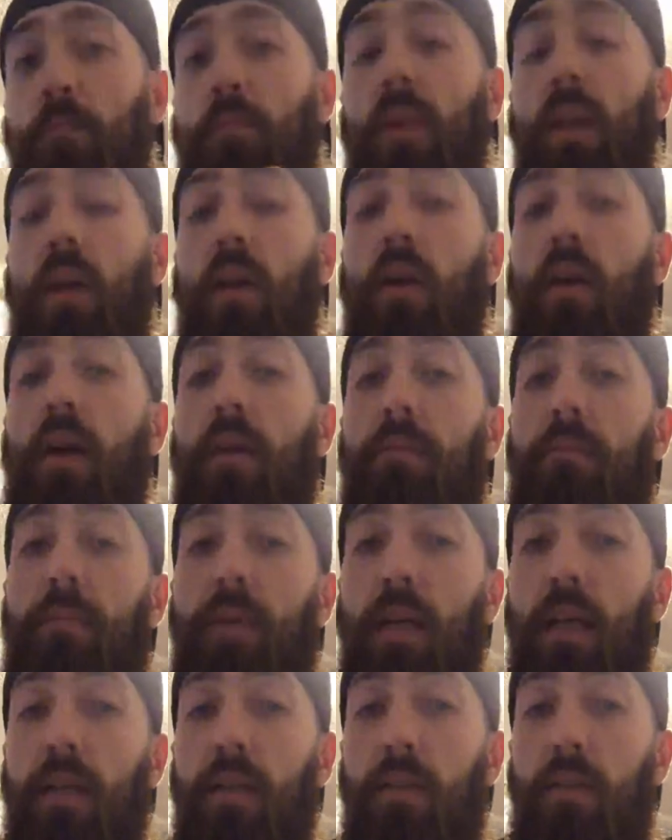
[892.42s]

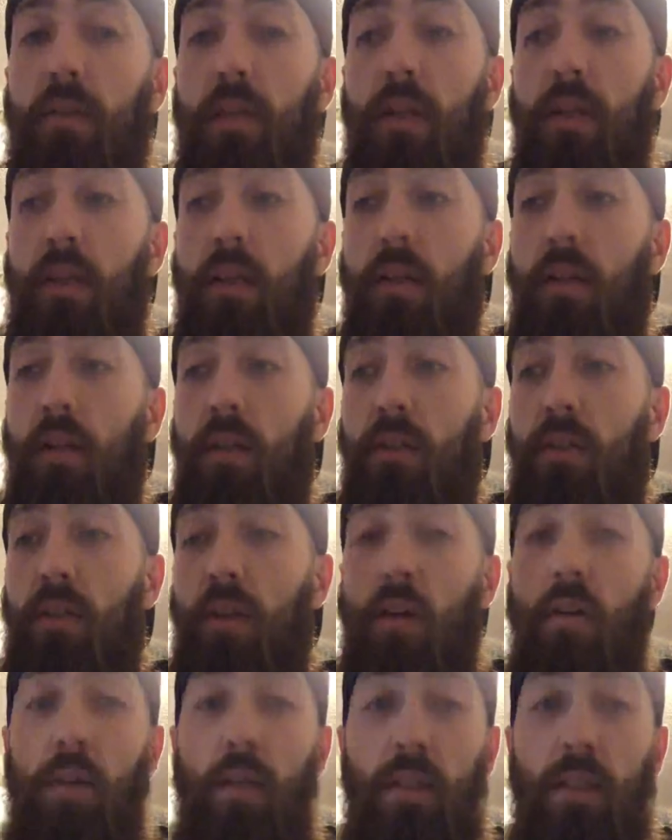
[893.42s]
I do a
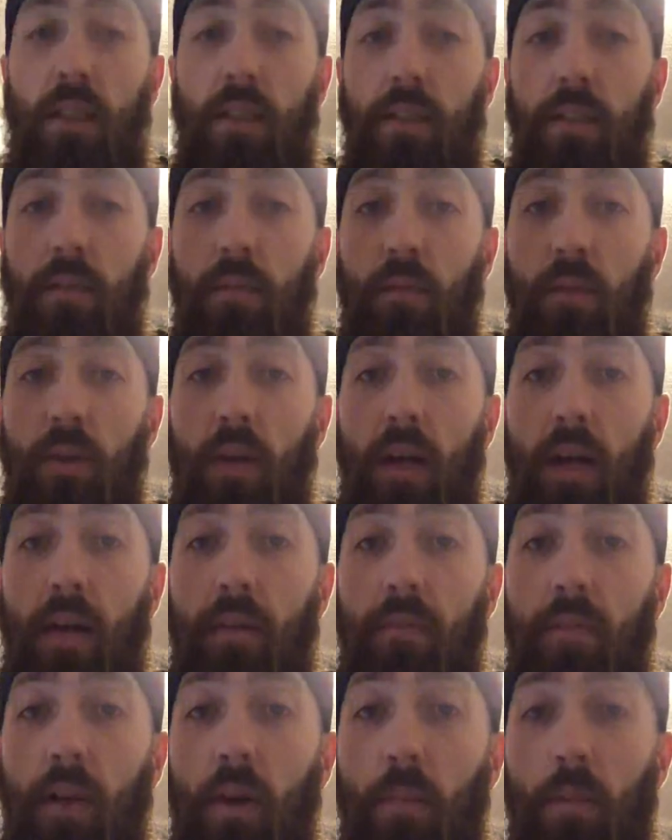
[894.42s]
drawing system where I
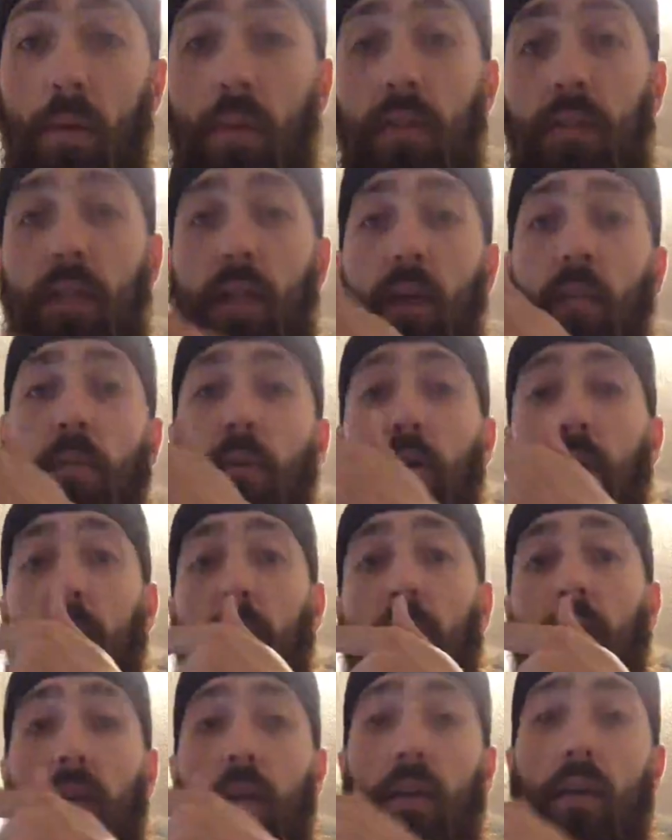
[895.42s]
have numbers and I put
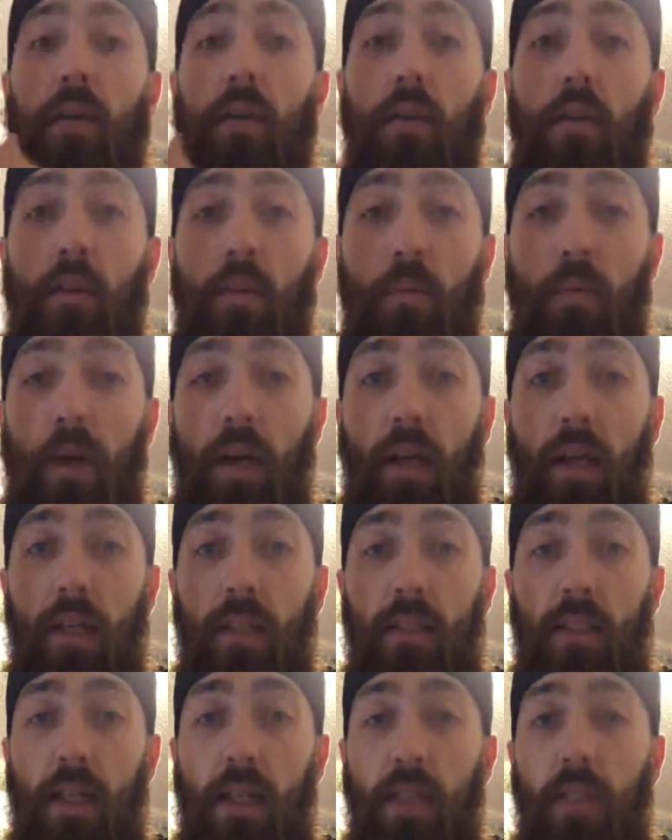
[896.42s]
them on the
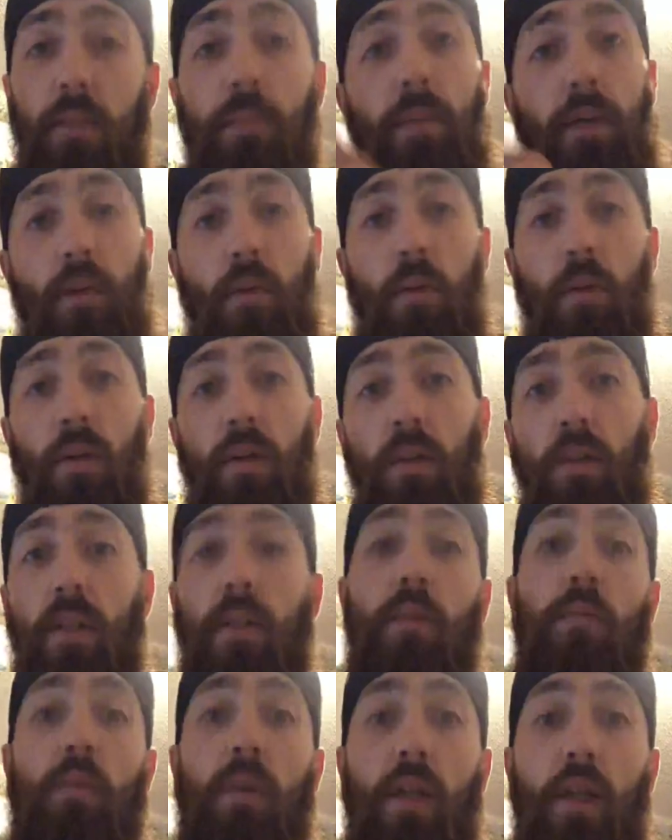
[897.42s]
bags, and I spin a wheel,
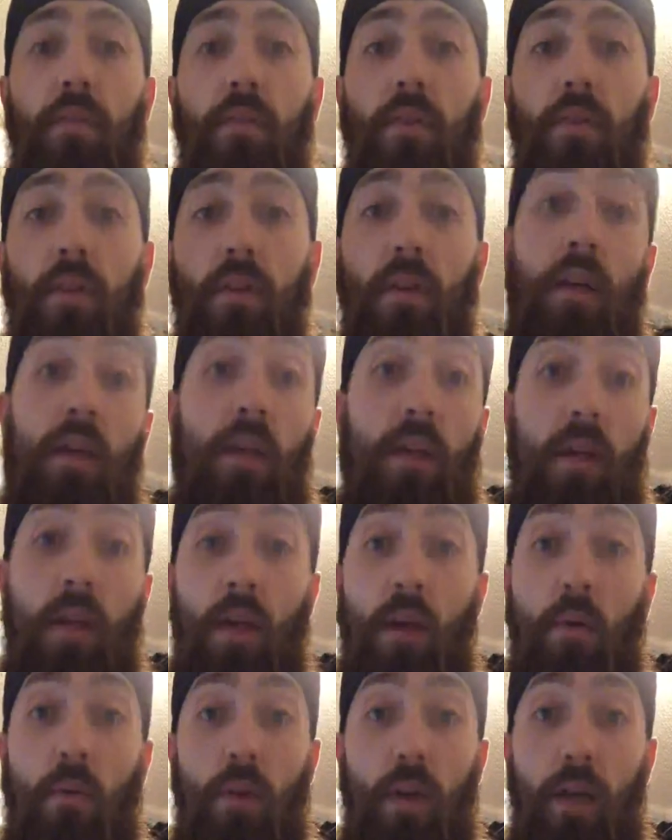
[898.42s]
and whatever
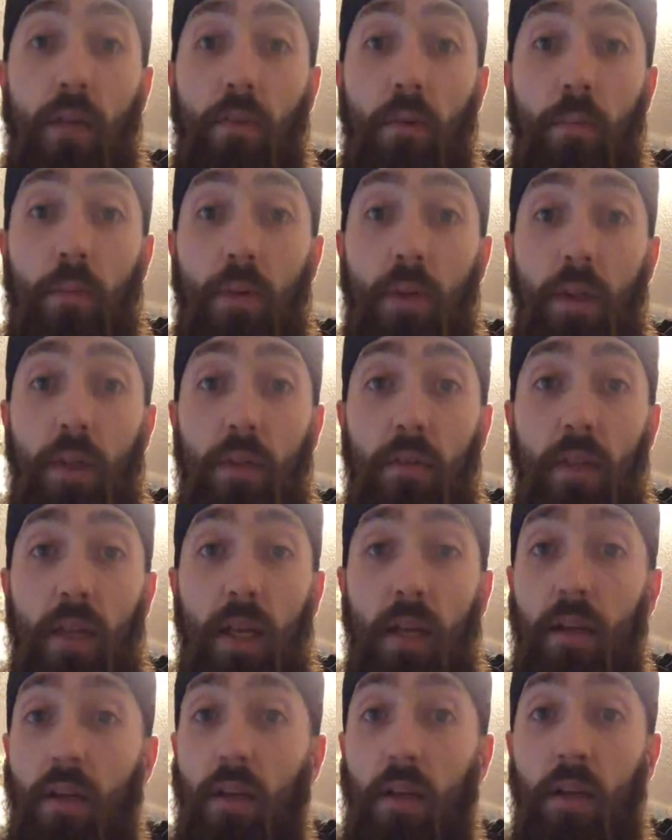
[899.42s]
whatever book you
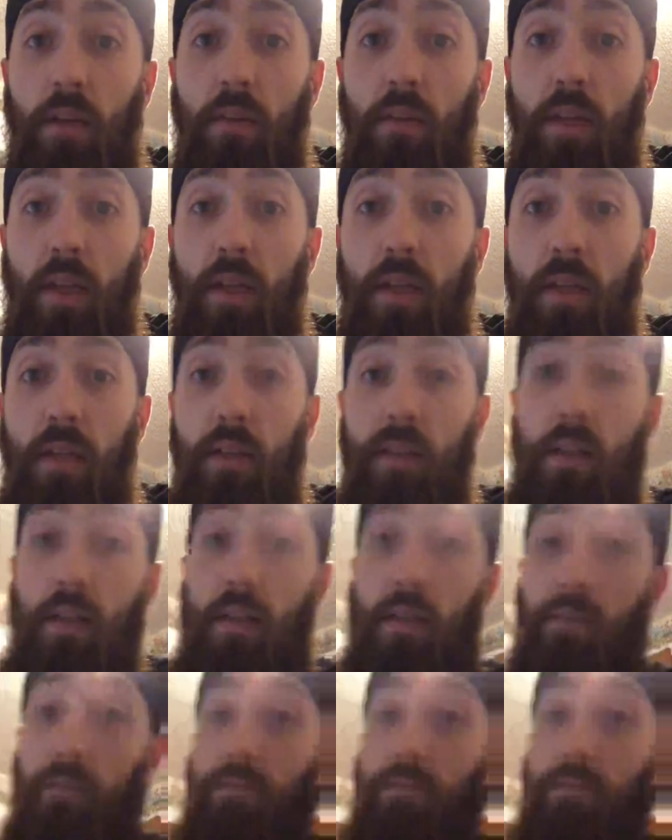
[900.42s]
land on, you get. And